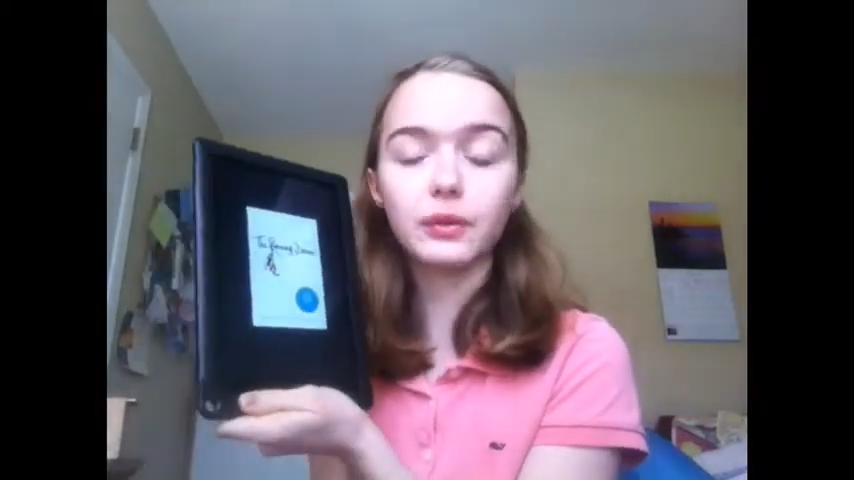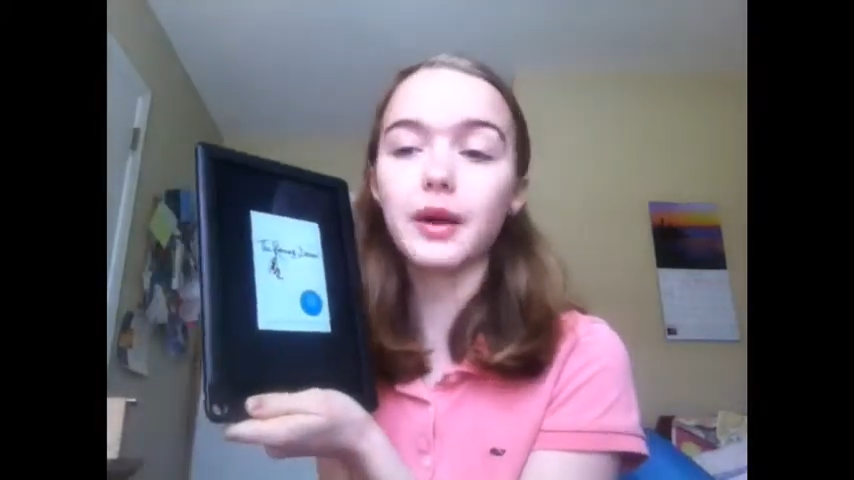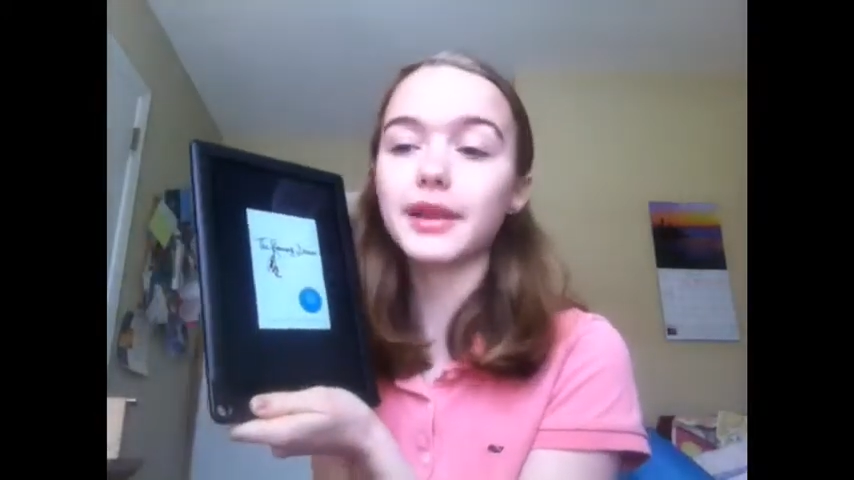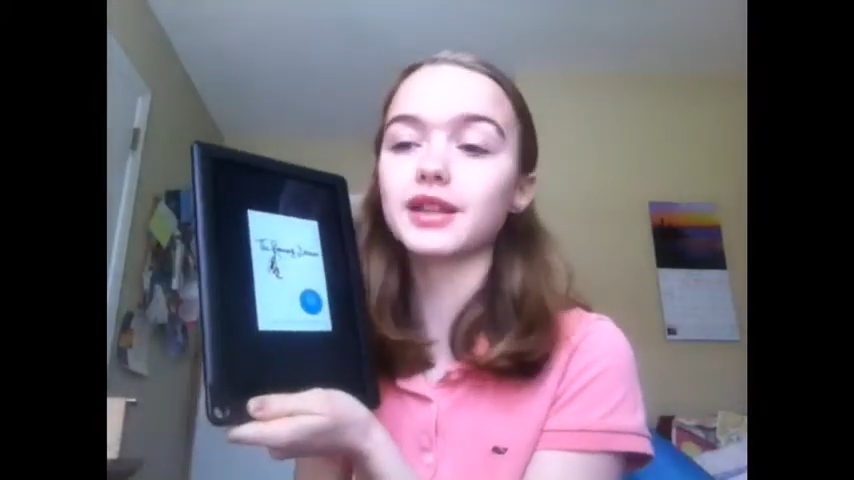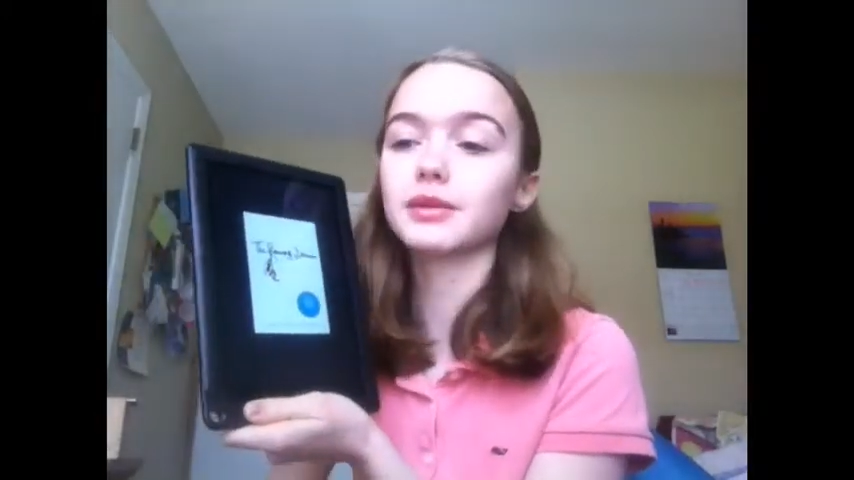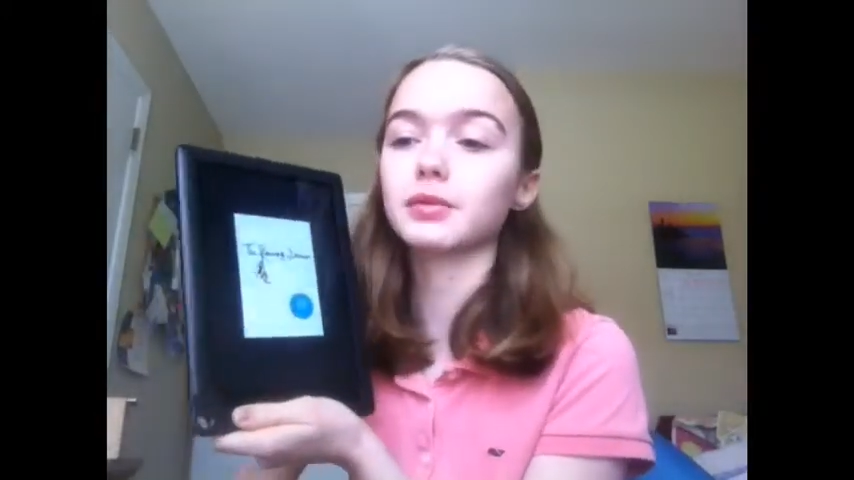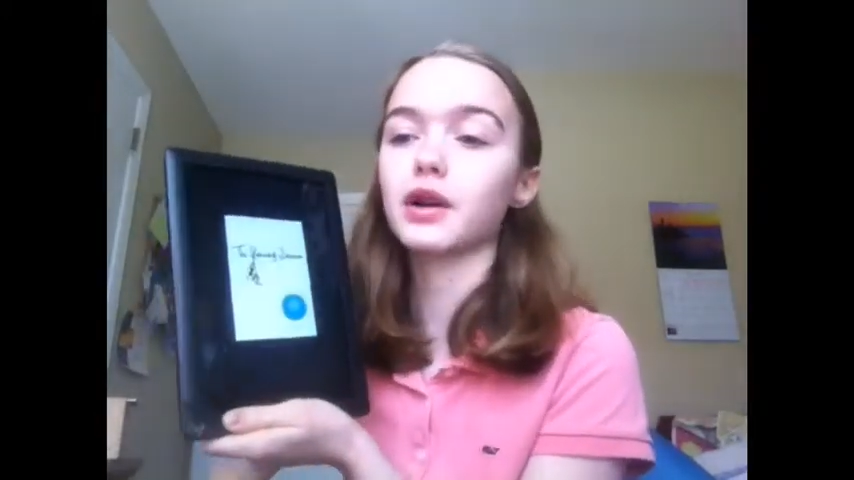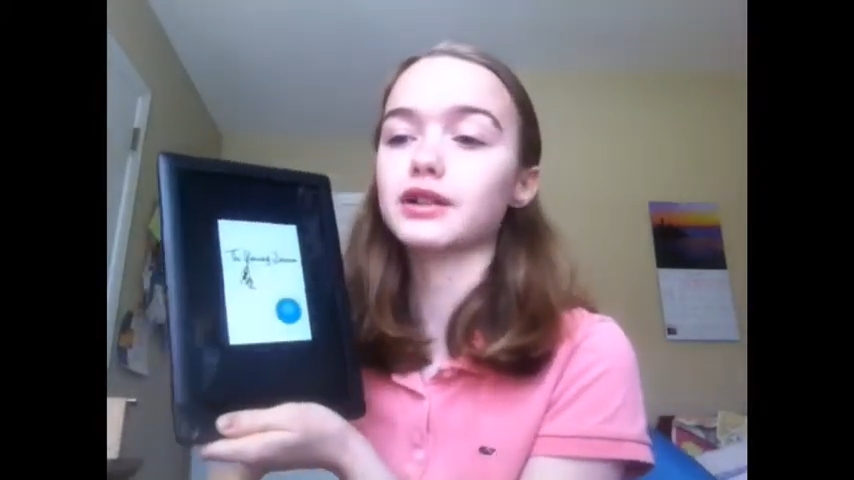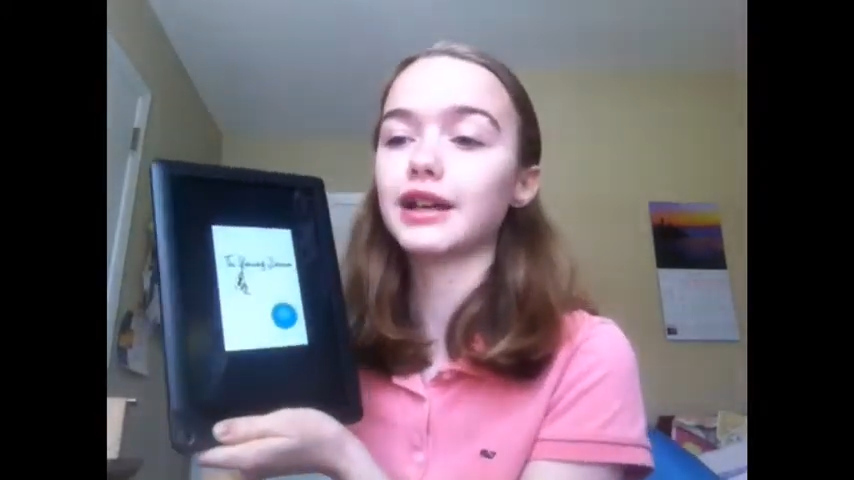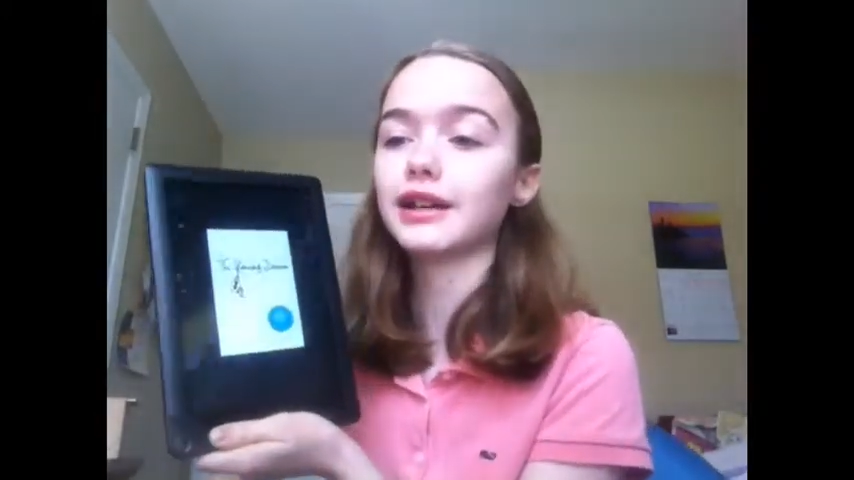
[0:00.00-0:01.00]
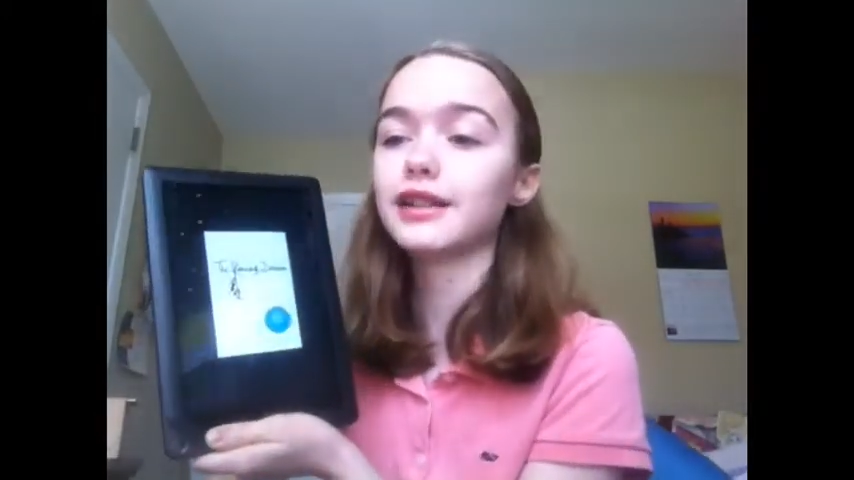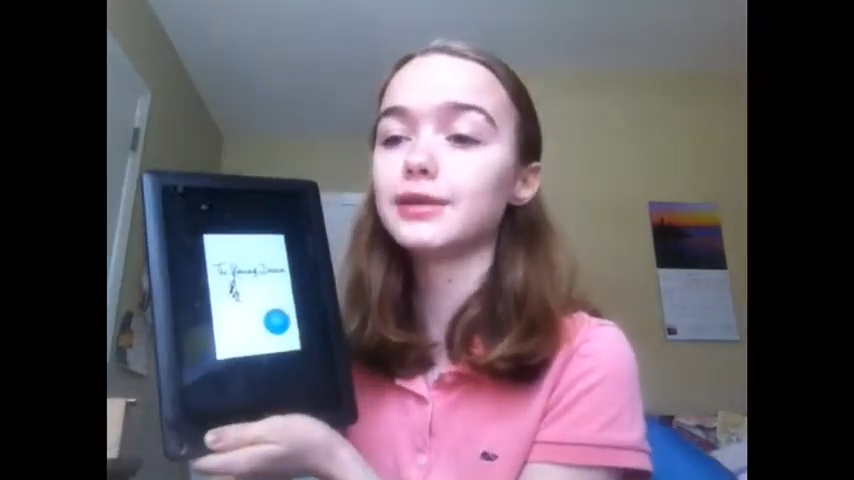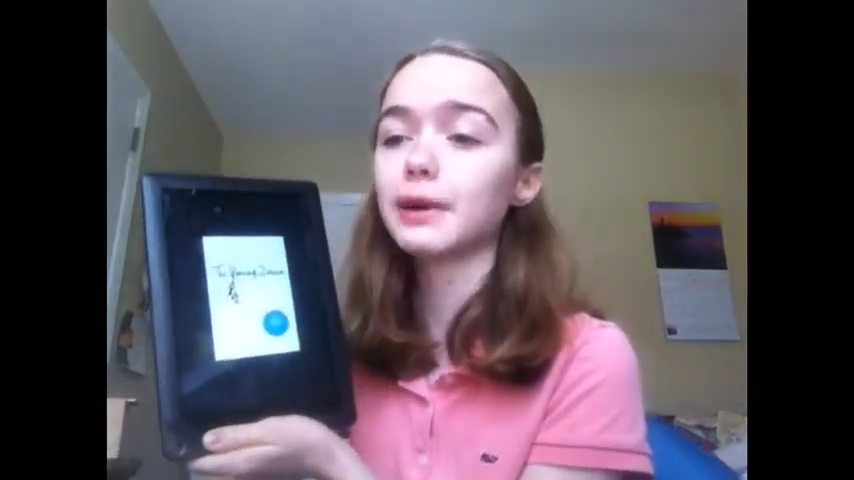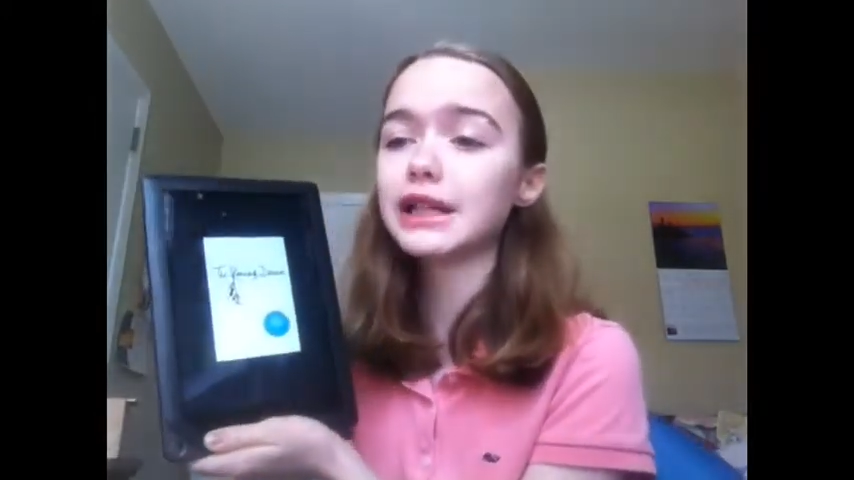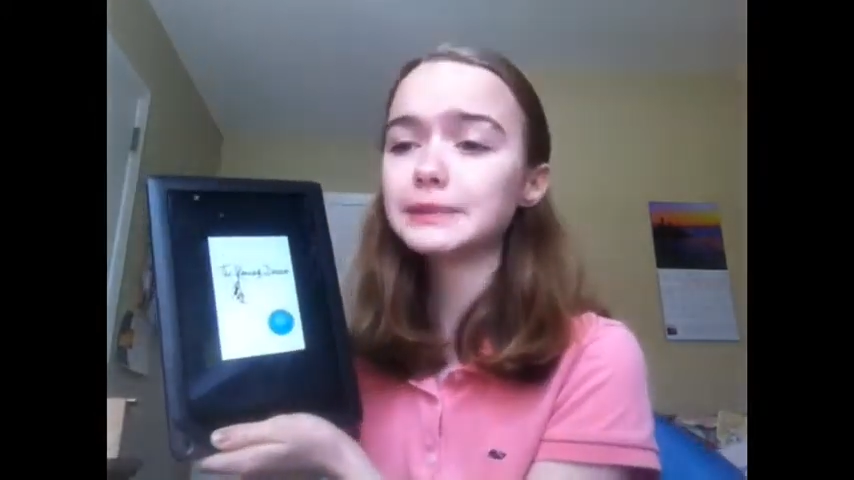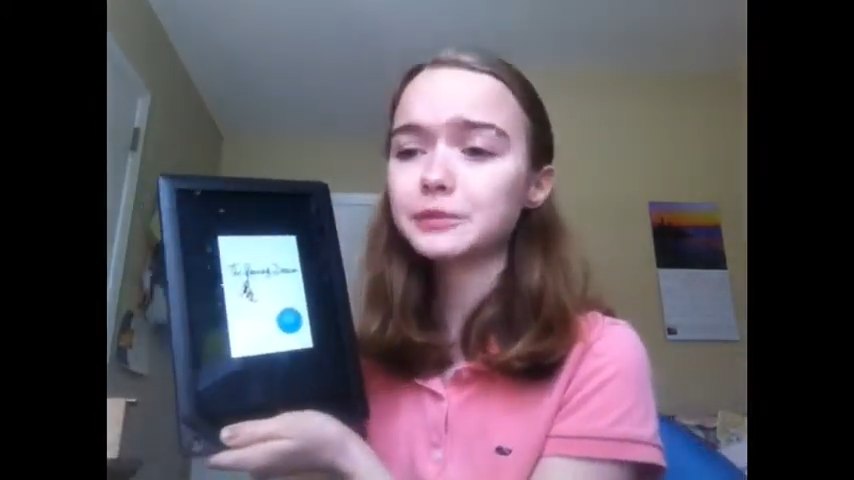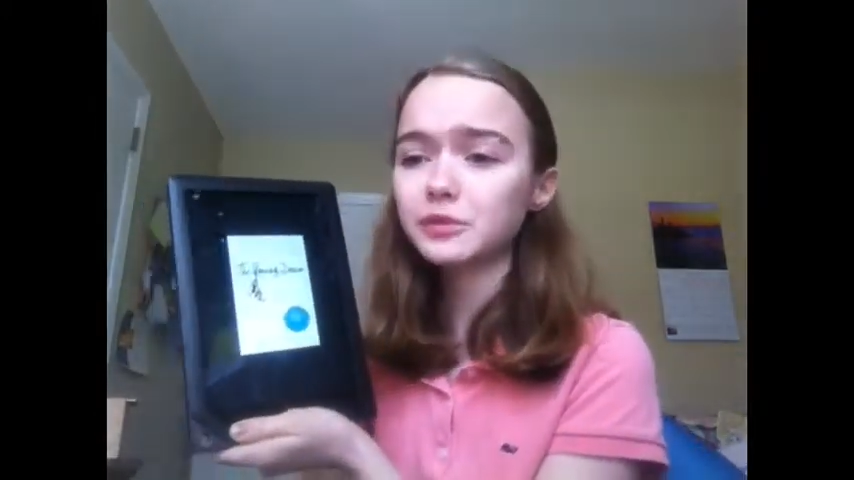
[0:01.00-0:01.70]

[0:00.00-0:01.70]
romance was well done in this book.